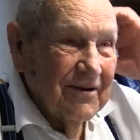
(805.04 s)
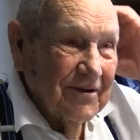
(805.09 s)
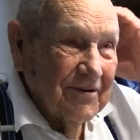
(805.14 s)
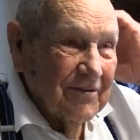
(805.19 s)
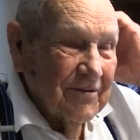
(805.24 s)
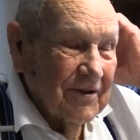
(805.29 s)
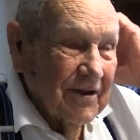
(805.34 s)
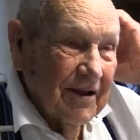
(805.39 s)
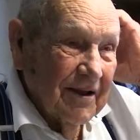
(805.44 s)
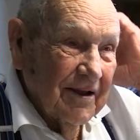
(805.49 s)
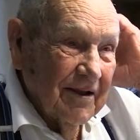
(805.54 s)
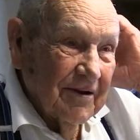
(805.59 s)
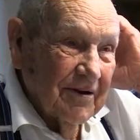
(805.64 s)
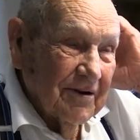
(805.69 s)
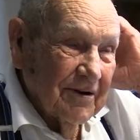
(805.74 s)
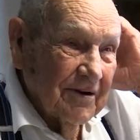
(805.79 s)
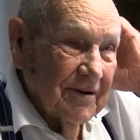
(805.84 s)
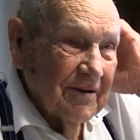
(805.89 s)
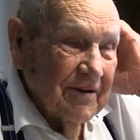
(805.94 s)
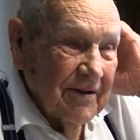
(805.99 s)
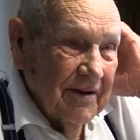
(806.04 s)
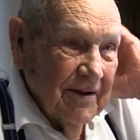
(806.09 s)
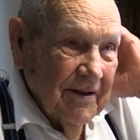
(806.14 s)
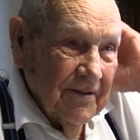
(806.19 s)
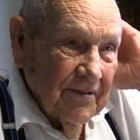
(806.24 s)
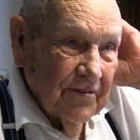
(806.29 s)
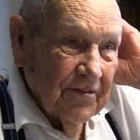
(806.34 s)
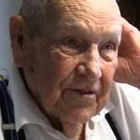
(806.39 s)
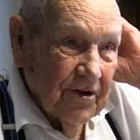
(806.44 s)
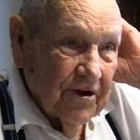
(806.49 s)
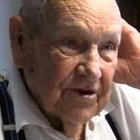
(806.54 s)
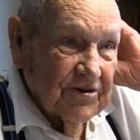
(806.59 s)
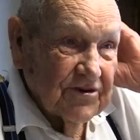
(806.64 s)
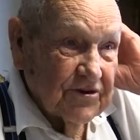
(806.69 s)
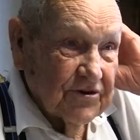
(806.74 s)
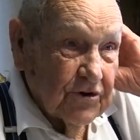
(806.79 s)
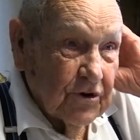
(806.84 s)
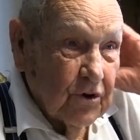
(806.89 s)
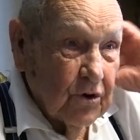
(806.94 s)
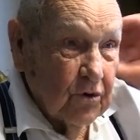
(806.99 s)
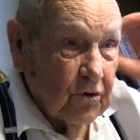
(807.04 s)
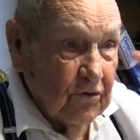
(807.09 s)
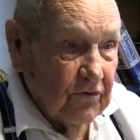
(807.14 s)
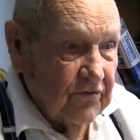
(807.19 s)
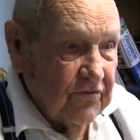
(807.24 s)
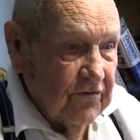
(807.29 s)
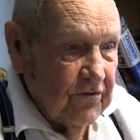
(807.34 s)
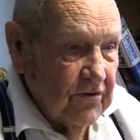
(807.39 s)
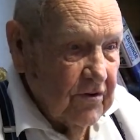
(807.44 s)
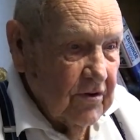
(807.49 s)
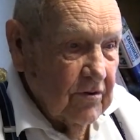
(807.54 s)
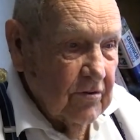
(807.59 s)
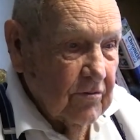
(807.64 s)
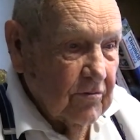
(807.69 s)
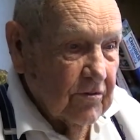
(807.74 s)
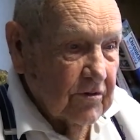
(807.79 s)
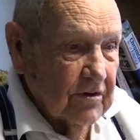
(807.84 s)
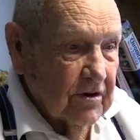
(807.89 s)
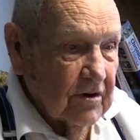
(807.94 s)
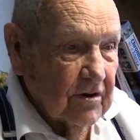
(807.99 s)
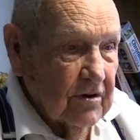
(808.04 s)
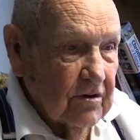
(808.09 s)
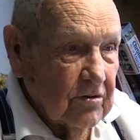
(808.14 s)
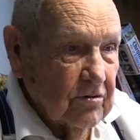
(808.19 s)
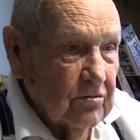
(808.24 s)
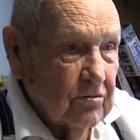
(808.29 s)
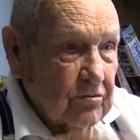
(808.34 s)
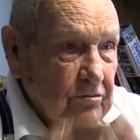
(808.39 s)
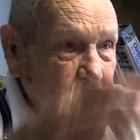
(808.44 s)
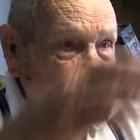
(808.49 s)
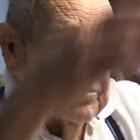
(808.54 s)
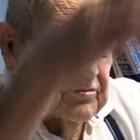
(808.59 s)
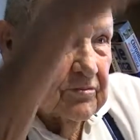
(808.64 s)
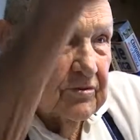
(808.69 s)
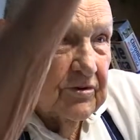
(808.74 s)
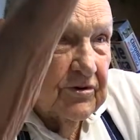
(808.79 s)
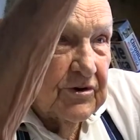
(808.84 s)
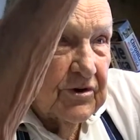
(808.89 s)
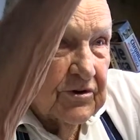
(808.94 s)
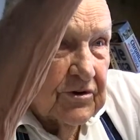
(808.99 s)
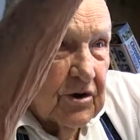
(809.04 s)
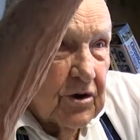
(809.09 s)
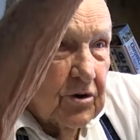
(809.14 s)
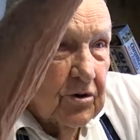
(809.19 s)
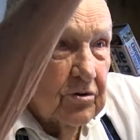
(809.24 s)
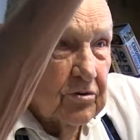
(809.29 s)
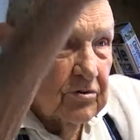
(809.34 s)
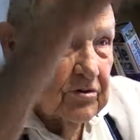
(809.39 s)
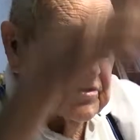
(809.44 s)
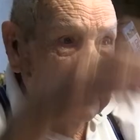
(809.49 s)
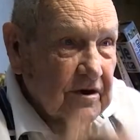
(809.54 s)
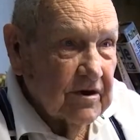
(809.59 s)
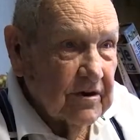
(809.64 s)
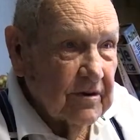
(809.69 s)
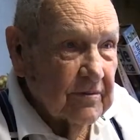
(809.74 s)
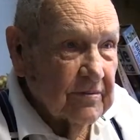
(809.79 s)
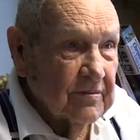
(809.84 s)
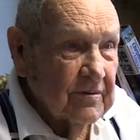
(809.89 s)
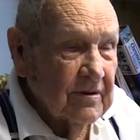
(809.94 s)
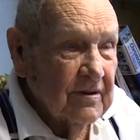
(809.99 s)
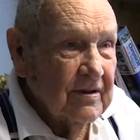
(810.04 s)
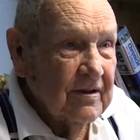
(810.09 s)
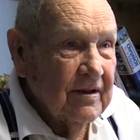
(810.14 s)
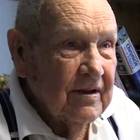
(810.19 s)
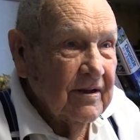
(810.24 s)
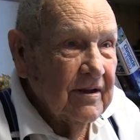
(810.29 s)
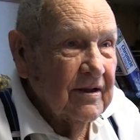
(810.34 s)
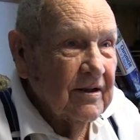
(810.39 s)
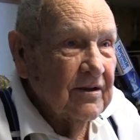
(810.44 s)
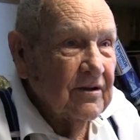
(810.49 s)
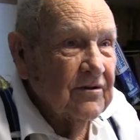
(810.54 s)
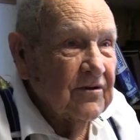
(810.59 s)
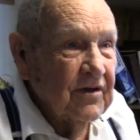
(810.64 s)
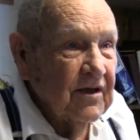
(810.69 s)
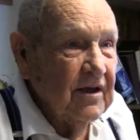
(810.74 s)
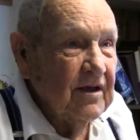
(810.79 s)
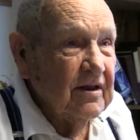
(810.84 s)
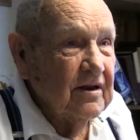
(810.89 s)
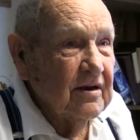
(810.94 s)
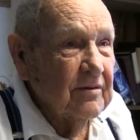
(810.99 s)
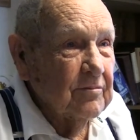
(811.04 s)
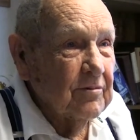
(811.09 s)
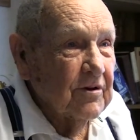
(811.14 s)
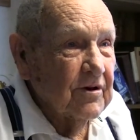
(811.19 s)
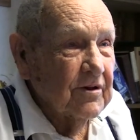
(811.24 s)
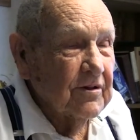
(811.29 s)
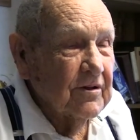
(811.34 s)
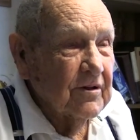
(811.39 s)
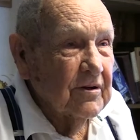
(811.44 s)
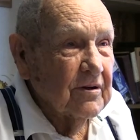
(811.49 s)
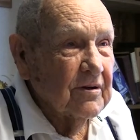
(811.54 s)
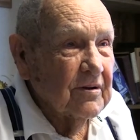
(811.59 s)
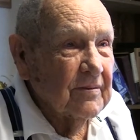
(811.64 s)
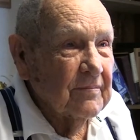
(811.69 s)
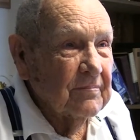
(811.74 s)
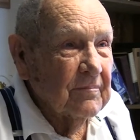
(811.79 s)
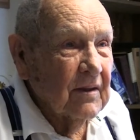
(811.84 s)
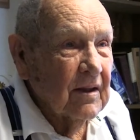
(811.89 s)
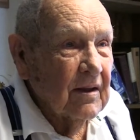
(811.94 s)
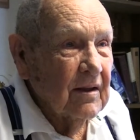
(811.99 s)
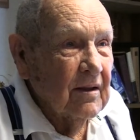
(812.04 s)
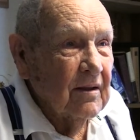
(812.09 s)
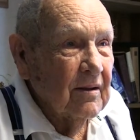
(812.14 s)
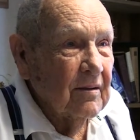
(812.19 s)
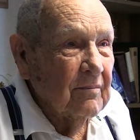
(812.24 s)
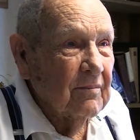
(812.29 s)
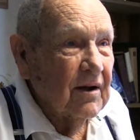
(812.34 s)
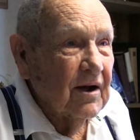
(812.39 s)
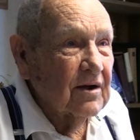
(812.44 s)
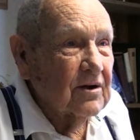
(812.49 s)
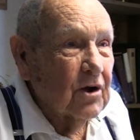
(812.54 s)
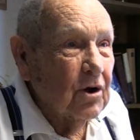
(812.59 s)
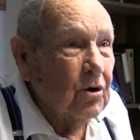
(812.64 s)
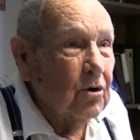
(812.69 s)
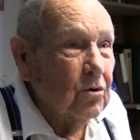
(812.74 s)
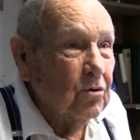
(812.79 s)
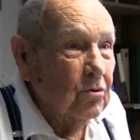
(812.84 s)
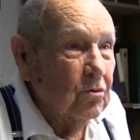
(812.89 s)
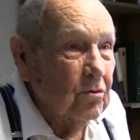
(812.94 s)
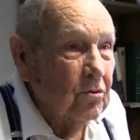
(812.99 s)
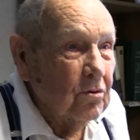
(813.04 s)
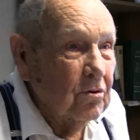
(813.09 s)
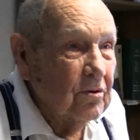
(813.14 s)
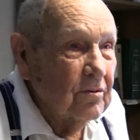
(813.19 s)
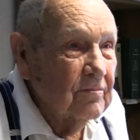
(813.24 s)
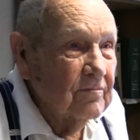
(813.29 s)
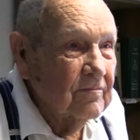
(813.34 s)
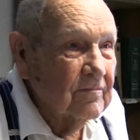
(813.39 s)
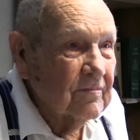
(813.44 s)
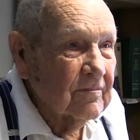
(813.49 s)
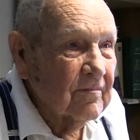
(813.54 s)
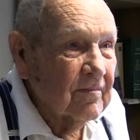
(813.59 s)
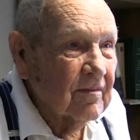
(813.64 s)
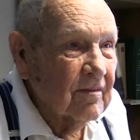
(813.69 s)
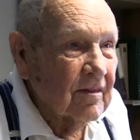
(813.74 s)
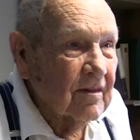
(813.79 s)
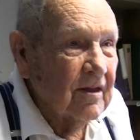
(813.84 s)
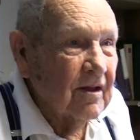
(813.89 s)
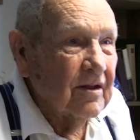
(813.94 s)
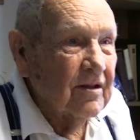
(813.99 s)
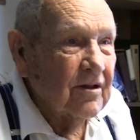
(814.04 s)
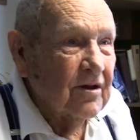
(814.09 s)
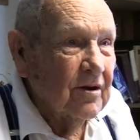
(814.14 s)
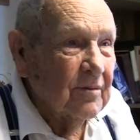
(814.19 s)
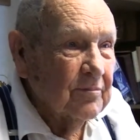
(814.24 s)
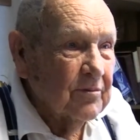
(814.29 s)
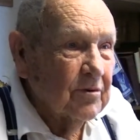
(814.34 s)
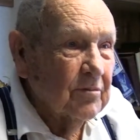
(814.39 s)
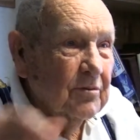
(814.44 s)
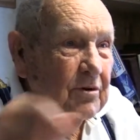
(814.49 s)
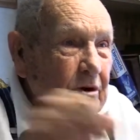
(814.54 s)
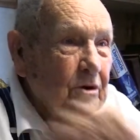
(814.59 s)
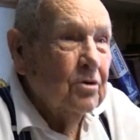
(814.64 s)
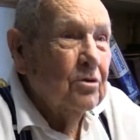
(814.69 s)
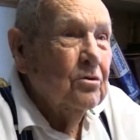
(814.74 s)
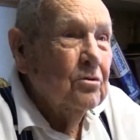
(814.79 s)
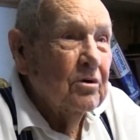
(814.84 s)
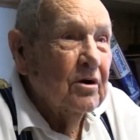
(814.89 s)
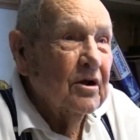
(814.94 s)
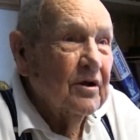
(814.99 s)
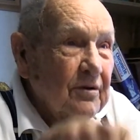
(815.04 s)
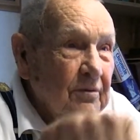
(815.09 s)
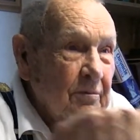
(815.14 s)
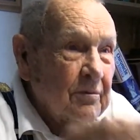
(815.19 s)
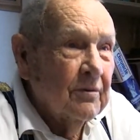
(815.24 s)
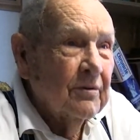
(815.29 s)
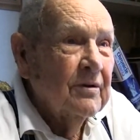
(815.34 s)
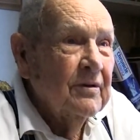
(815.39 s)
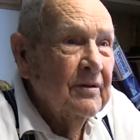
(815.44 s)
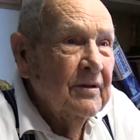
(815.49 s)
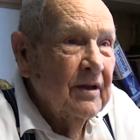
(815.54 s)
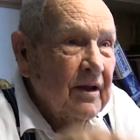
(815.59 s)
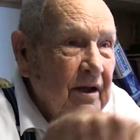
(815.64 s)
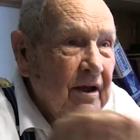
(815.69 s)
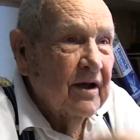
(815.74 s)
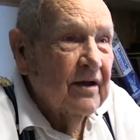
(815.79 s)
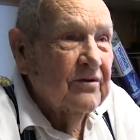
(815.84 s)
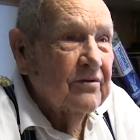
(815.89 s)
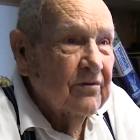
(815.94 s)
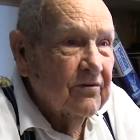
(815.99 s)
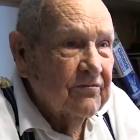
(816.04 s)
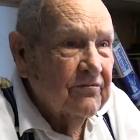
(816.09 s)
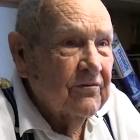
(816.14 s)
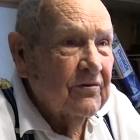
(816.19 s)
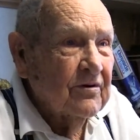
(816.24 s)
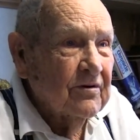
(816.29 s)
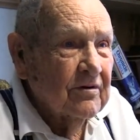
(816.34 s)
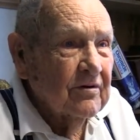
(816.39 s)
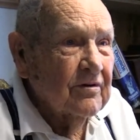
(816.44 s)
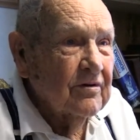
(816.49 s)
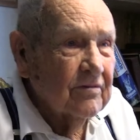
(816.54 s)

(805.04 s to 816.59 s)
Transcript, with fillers: Yeah, and uh, their stove was a little coal stove heated by the by coal they dumped some coal out, out the front.